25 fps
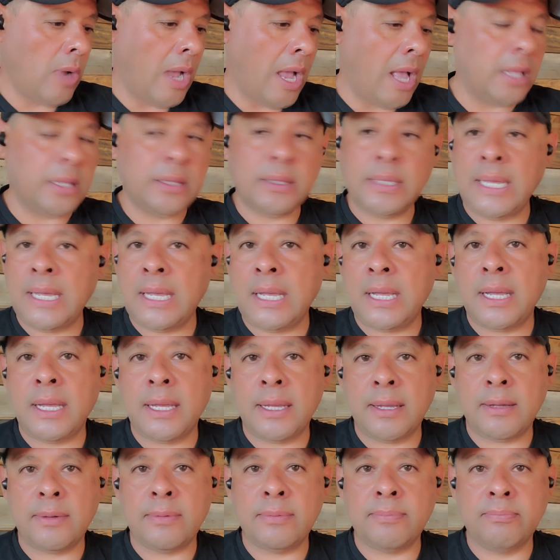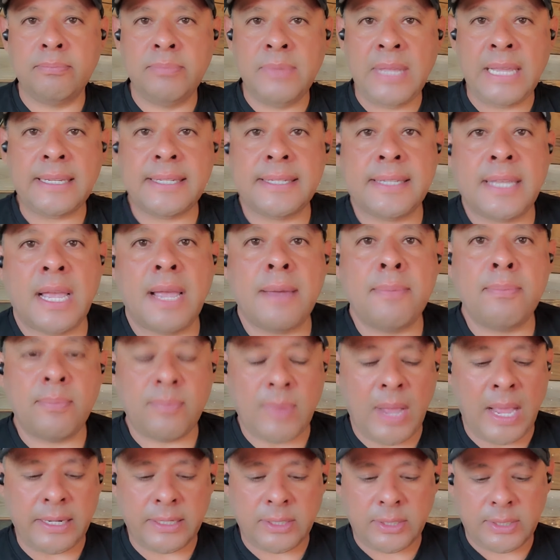I'll next
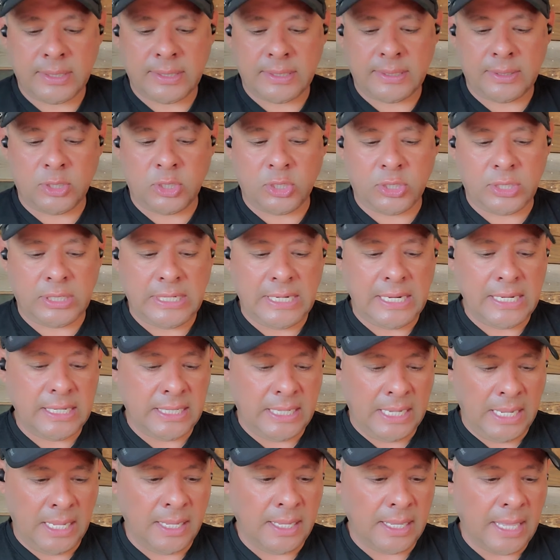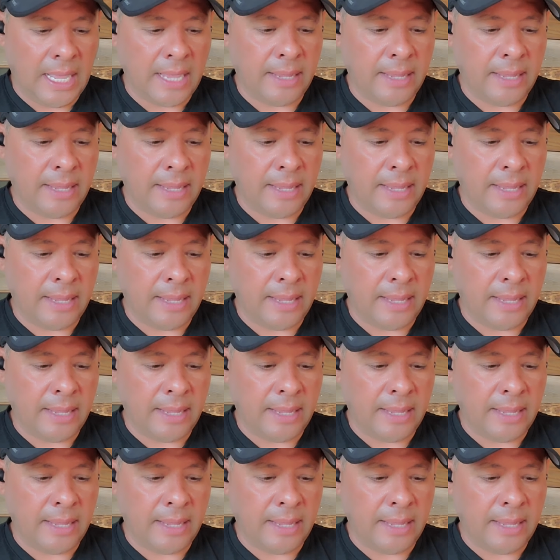time I see you,